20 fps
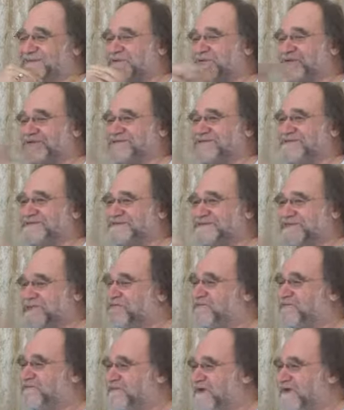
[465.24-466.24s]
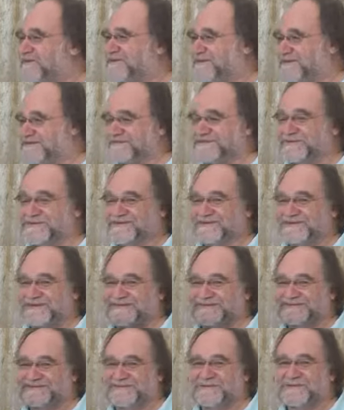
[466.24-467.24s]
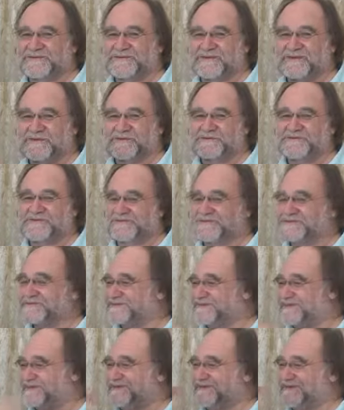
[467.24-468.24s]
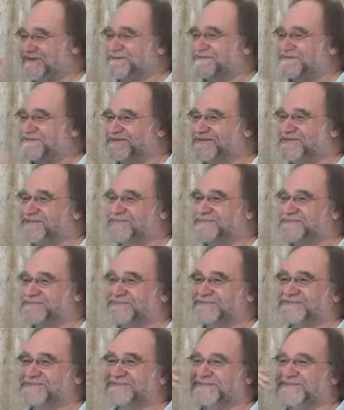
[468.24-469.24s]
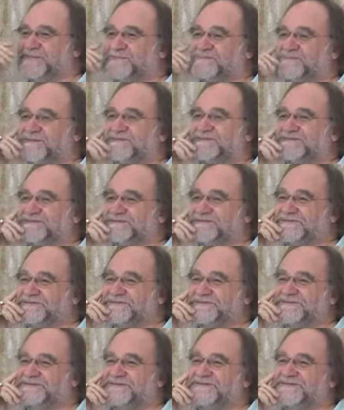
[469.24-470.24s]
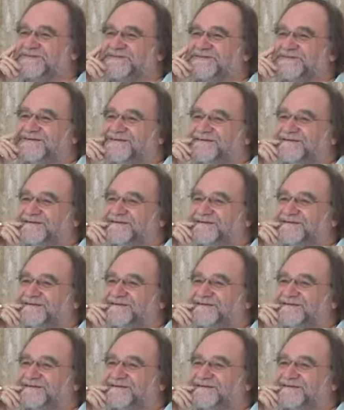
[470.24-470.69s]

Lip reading: Because he's so funny, you know, he's so humorous that it keeps them not being so serious.